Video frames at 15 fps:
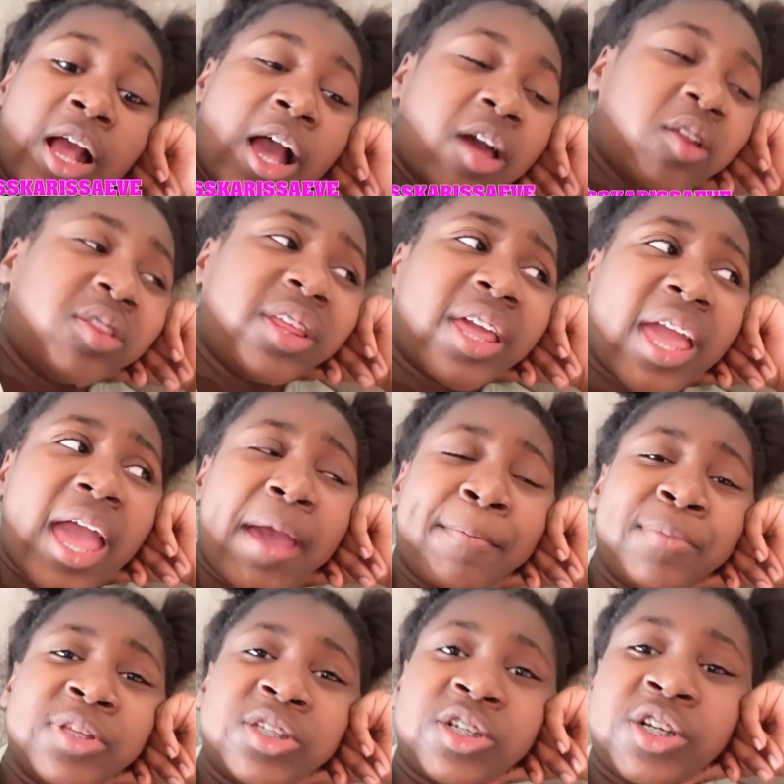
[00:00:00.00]
I don't think it
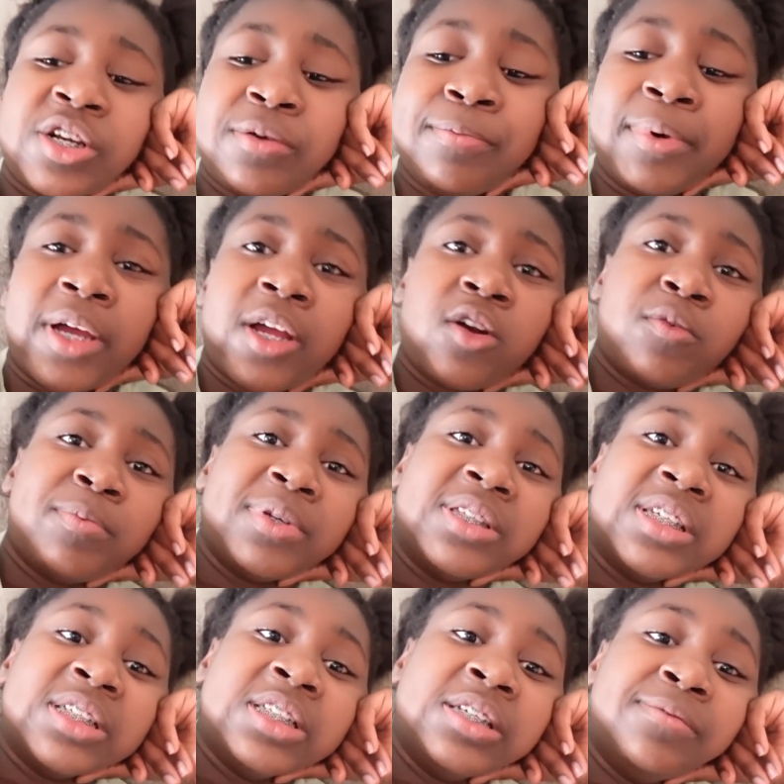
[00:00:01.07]
happened to her, but I hope it
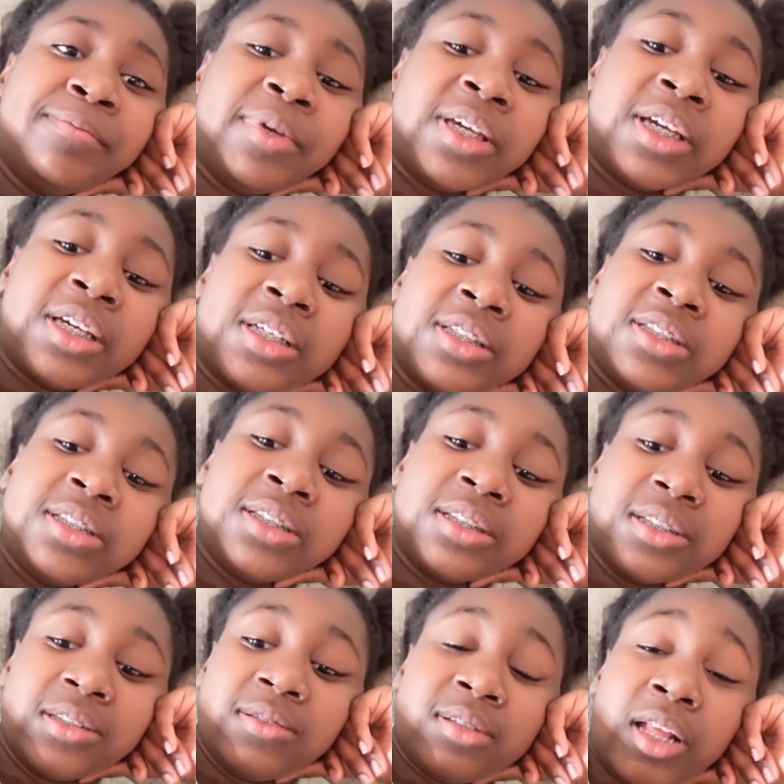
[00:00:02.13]
doesn't
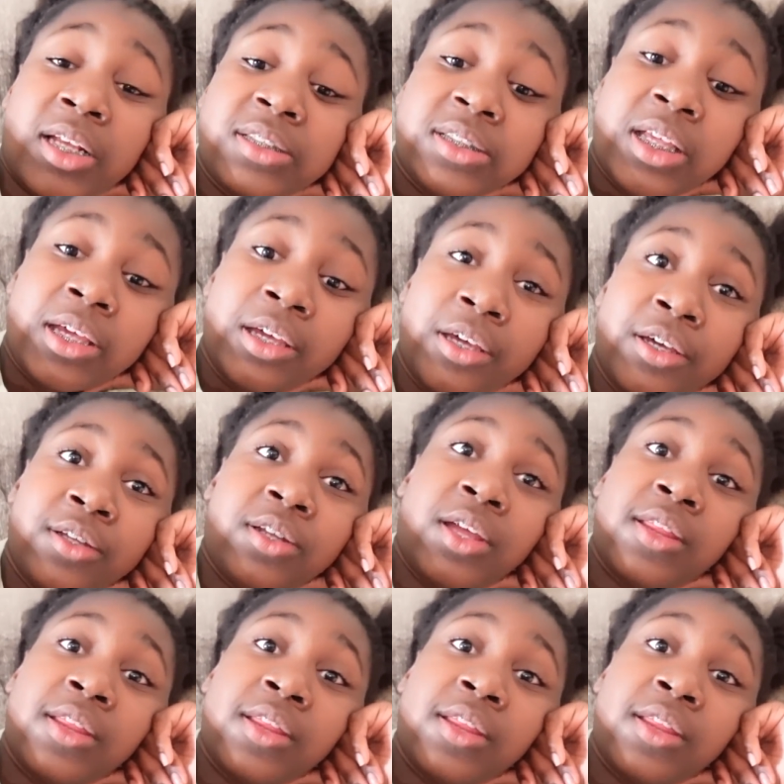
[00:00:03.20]
because that's not good.